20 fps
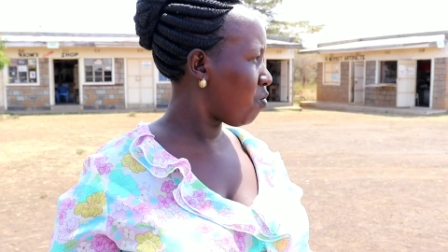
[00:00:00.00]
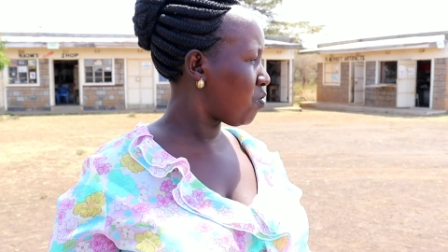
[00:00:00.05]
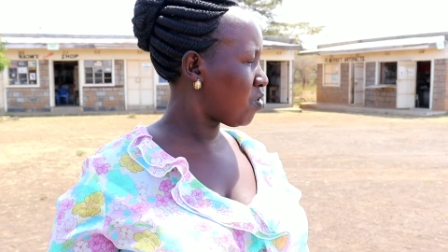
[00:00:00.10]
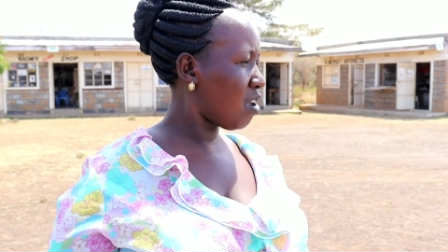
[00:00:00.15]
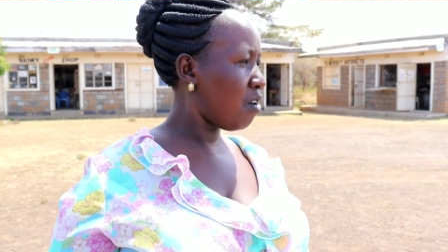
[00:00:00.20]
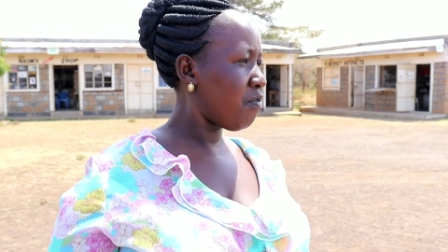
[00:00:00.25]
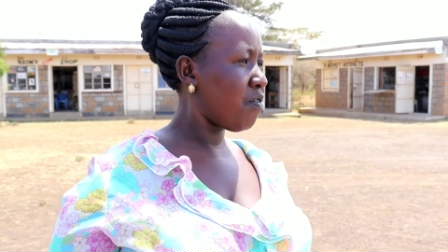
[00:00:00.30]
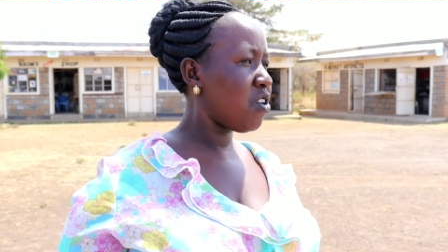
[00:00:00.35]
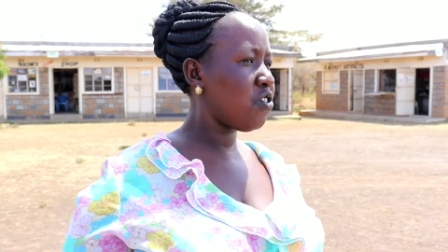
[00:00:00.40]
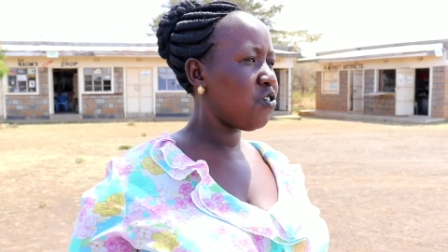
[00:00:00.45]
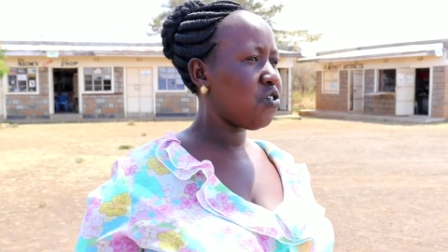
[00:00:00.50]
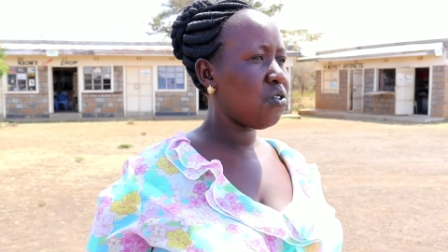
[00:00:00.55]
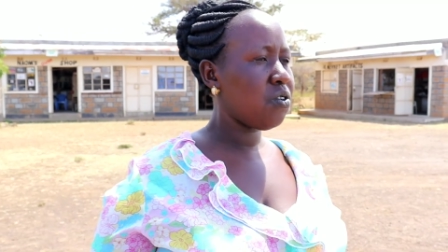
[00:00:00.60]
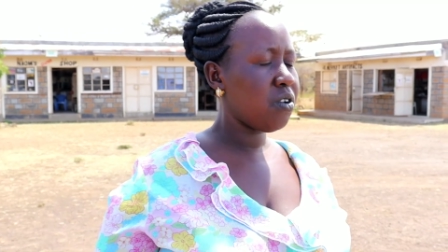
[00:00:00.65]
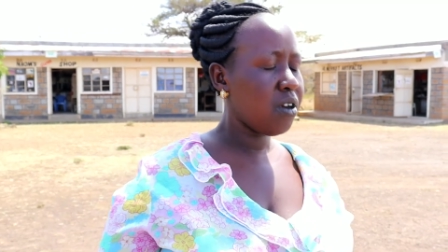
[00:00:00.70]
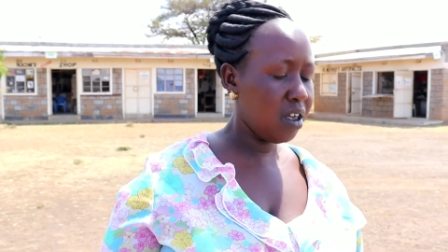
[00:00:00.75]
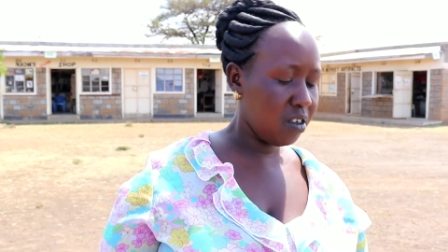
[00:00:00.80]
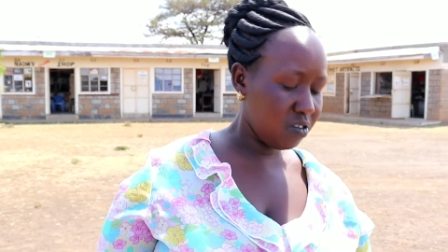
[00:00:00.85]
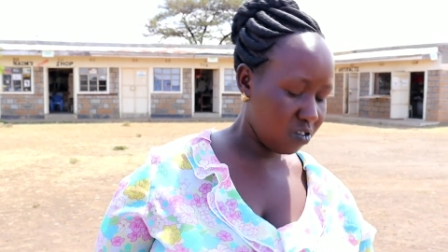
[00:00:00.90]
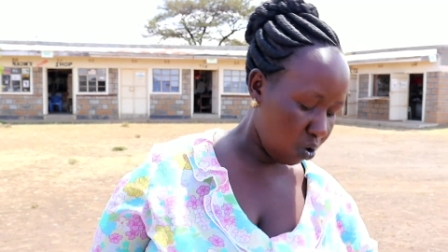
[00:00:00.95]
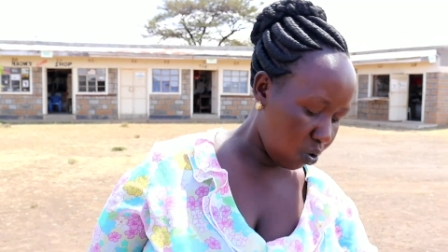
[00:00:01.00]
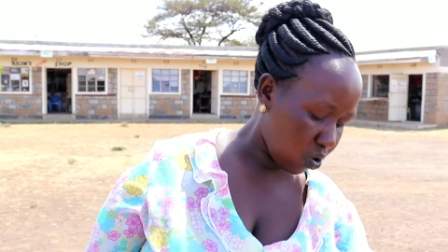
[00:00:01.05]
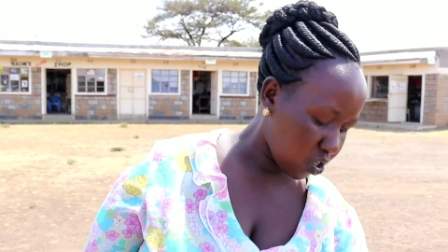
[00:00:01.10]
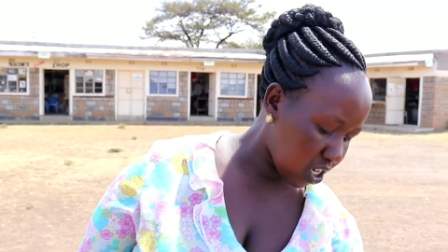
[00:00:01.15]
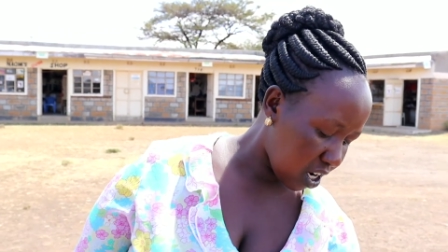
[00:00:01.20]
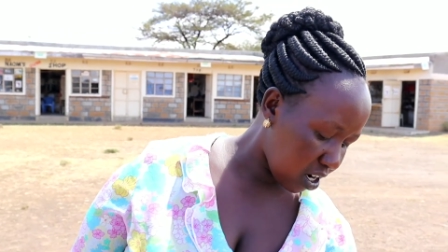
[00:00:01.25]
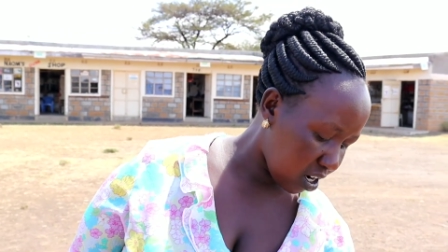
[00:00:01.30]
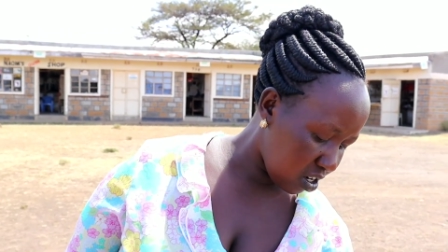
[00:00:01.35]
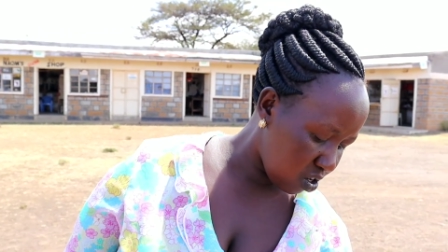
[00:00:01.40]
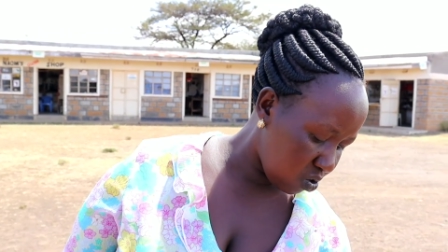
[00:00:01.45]
observation is the
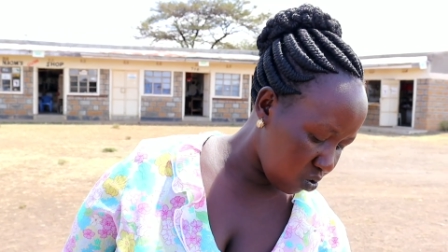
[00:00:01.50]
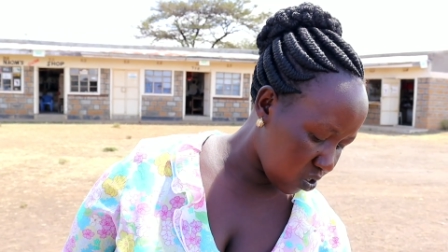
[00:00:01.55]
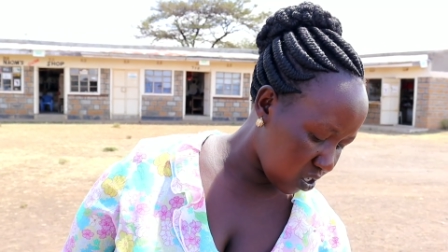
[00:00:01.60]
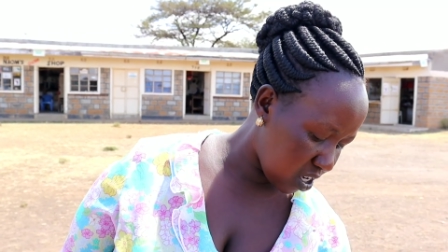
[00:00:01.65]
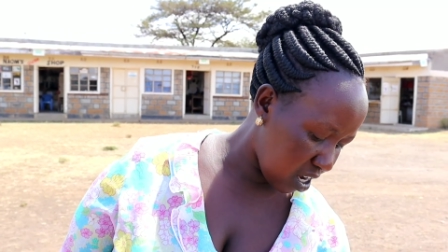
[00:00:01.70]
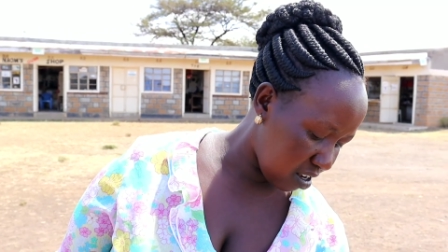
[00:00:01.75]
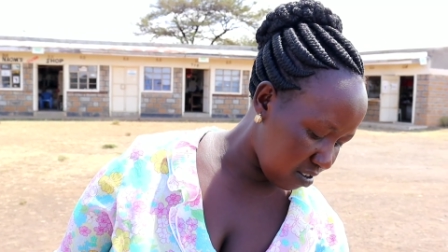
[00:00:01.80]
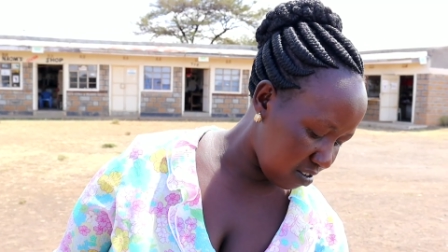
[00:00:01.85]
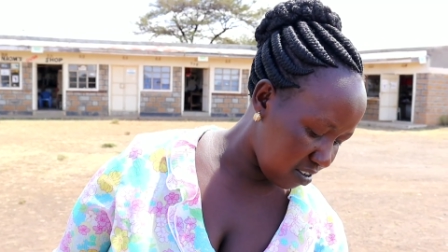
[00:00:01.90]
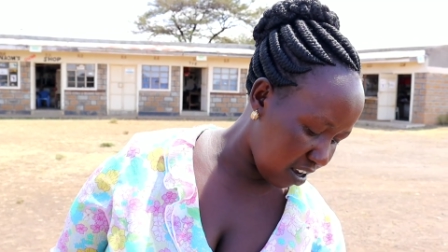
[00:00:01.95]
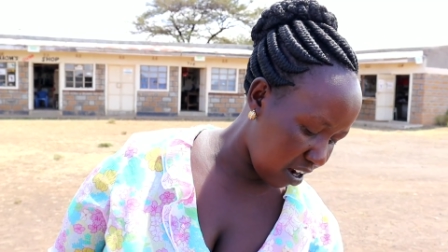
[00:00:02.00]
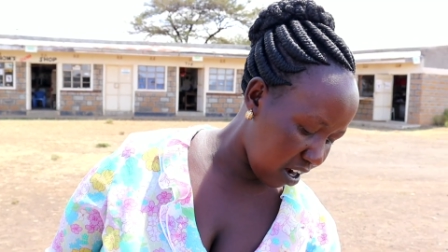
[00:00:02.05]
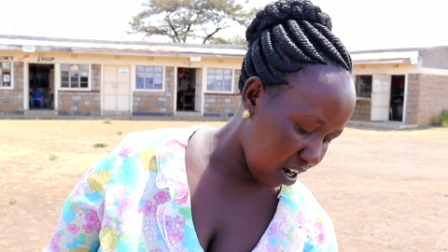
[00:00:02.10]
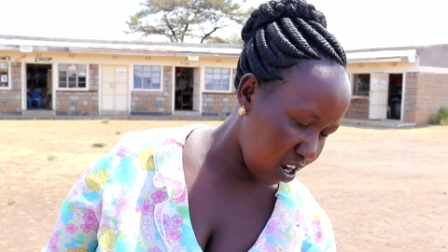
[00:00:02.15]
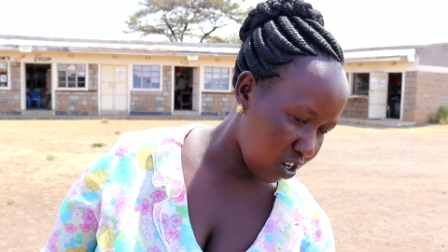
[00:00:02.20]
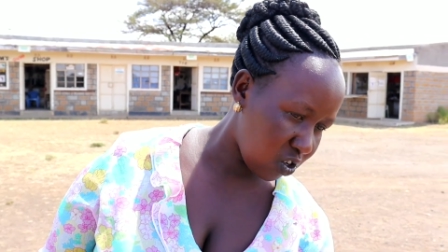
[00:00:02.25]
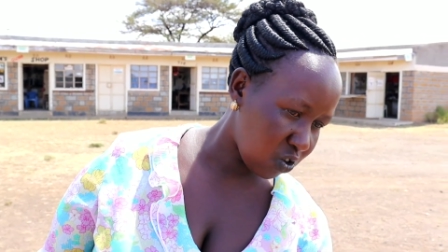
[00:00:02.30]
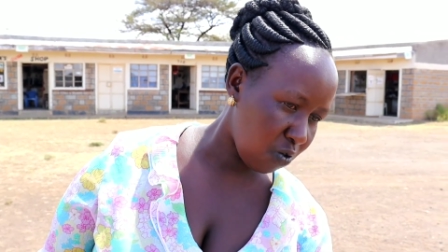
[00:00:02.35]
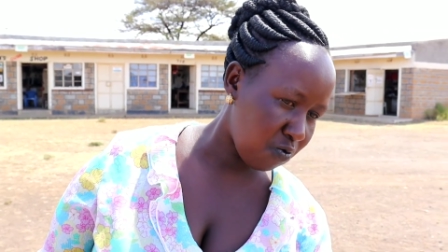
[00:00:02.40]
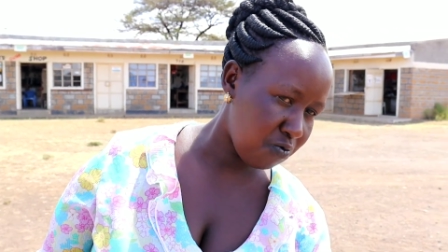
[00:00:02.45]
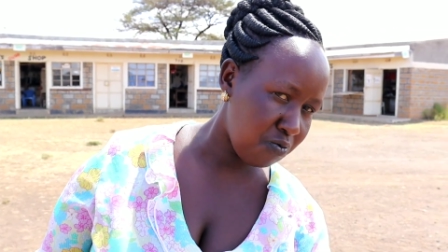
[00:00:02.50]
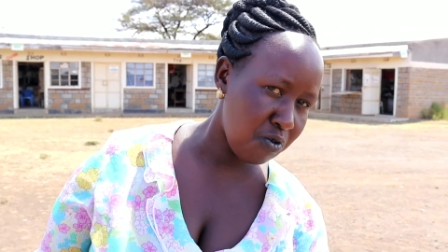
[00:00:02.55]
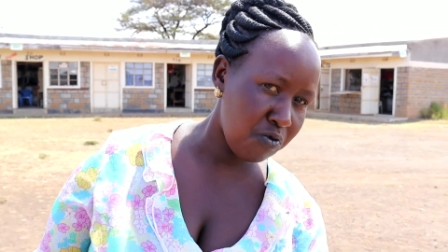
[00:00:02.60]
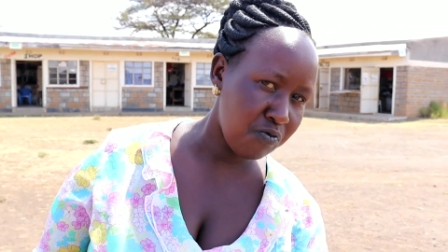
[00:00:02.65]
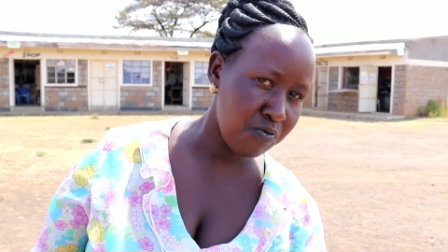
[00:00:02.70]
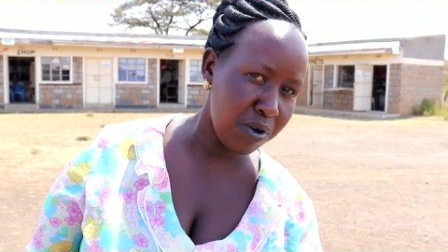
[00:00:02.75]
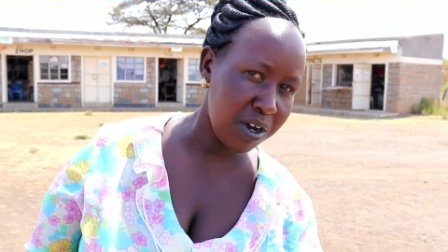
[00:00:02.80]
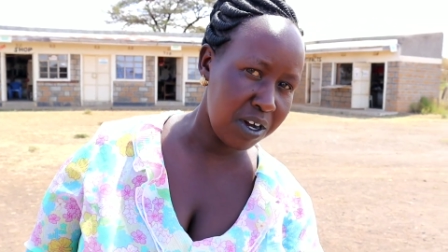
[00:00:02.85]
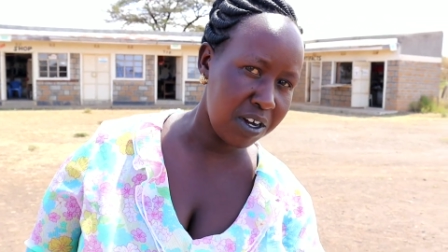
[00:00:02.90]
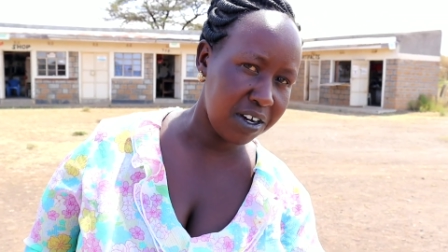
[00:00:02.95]
water reduces, the rate of
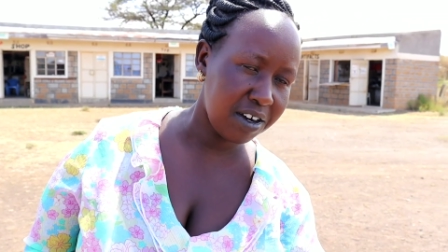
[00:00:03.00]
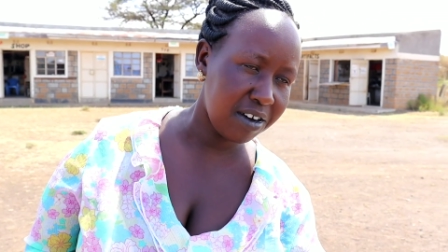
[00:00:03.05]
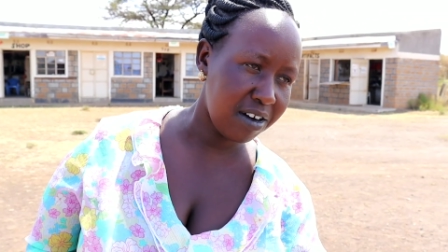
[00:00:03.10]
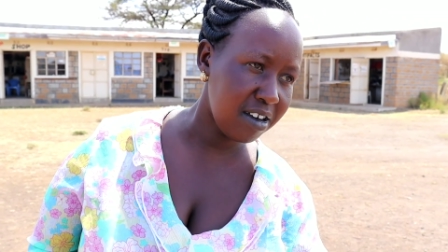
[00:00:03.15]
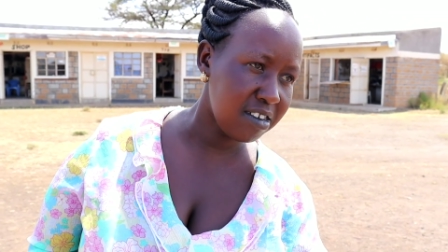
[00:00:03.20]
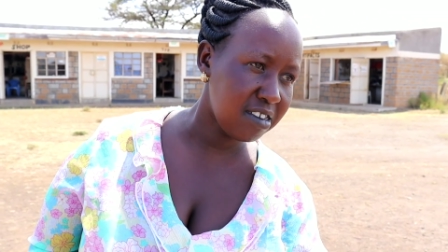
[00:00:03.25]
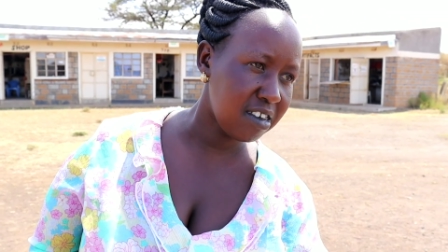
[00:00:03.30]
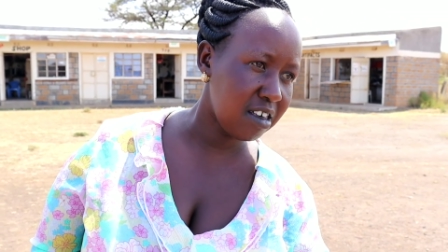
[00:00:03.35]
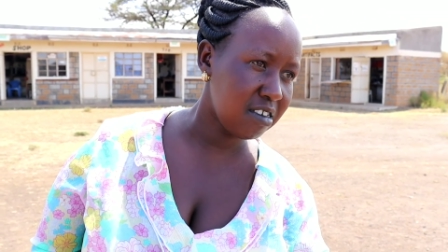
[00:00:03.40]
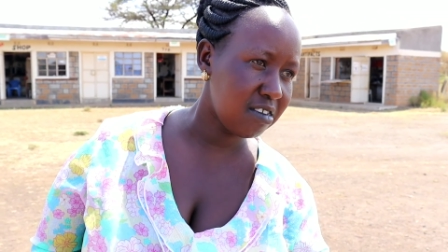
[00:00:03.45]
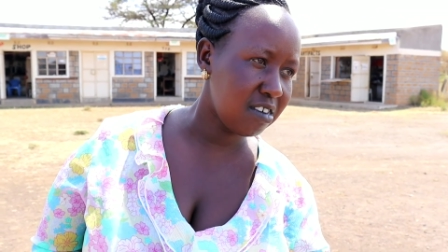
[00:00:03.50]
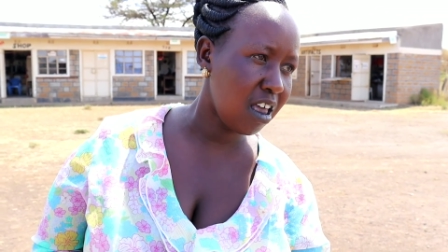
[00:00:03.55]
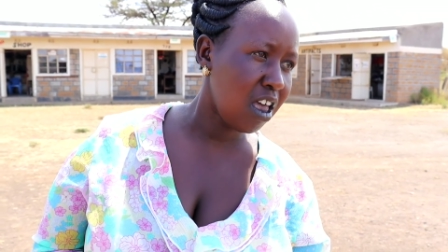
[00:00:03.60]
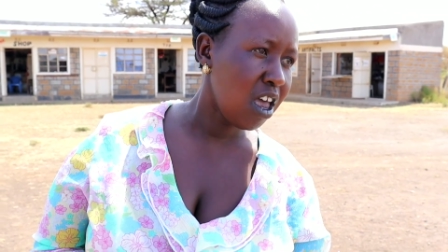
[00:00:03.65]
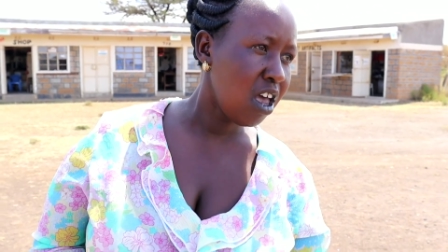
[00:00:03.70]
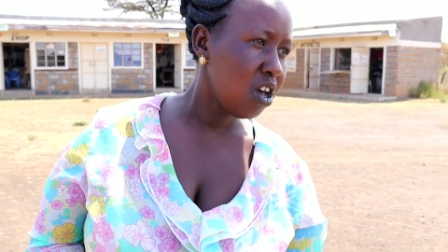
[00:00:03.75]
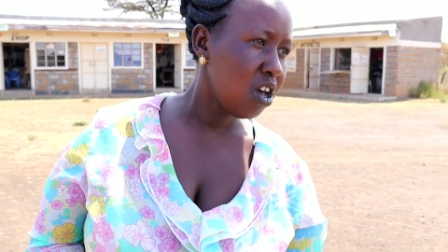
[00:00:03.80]
movement decreases.